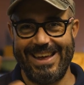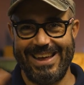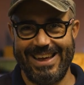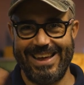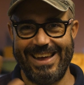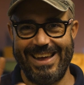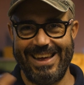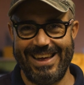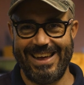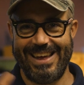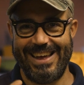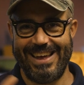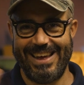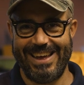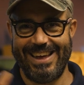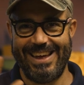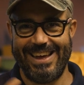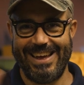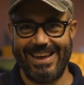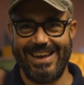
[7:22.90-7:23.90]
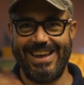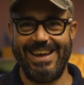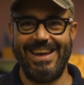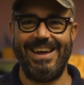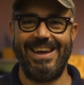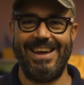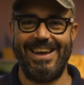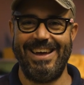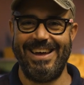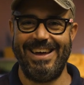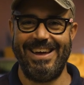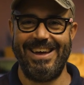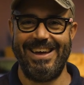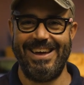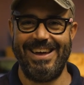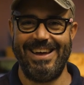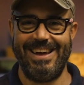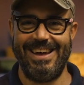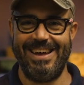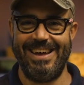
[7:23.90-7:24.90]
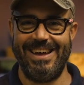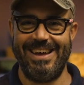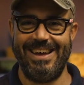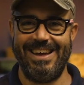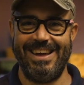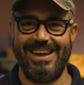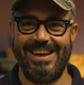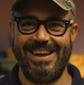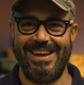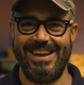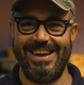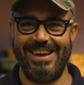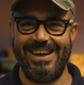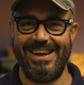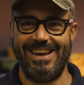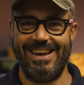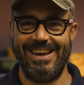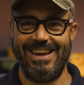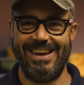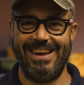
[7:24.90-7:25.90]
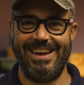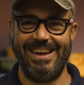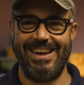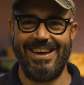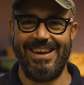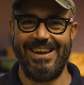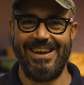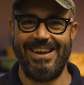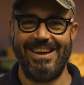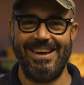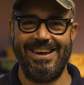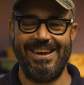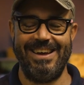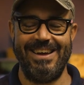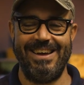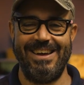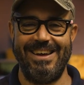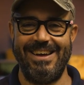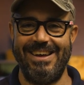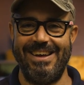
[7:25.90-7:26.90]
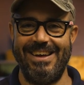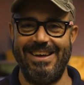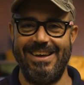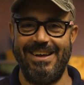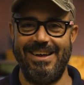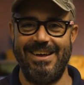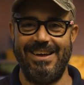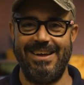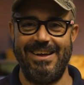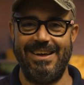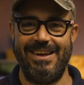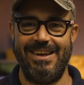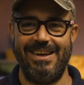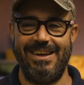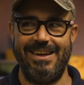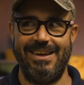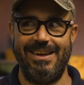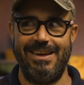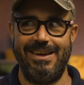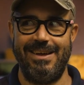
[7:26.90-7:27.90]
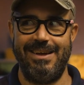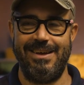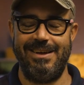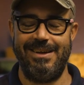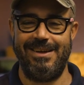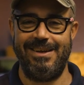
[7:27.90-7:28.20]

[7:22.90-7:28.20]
(no one is talking)